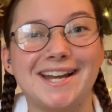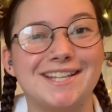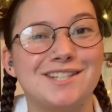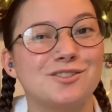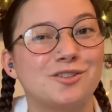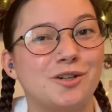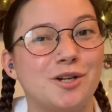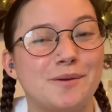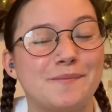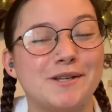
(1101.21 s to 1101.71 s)

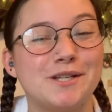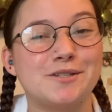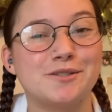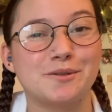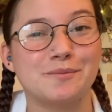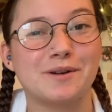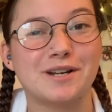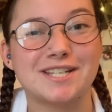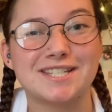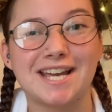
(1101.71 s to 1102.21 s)
It's going to be
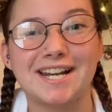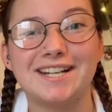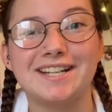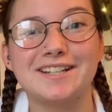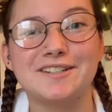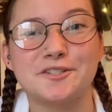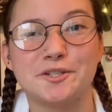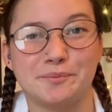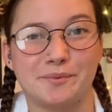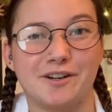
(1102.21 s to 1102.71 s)
super
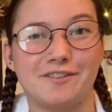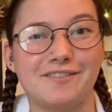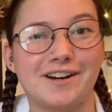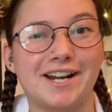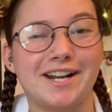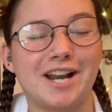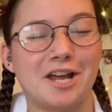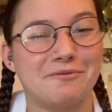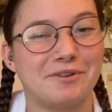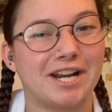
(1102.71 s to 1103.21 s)
exciting, super
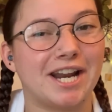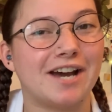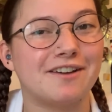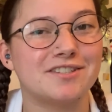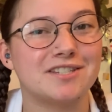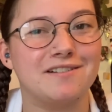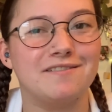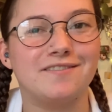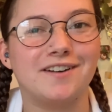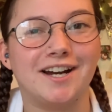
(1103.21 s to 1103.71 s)
fun. I'm gonna
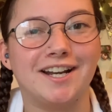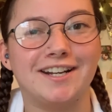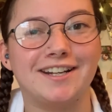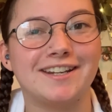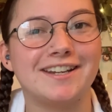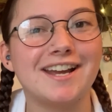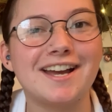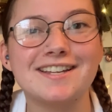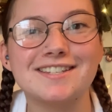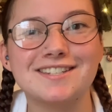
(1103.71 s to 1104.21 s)
have some fun
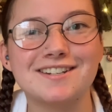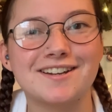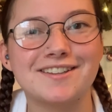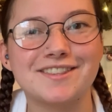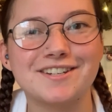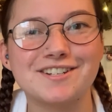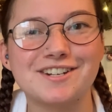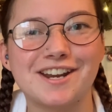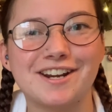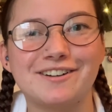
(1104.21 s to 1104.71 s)
guests
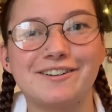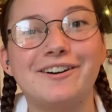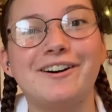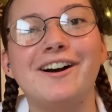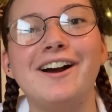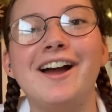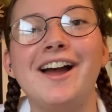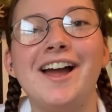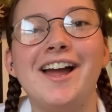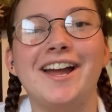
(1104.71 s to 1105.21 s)
on the channel.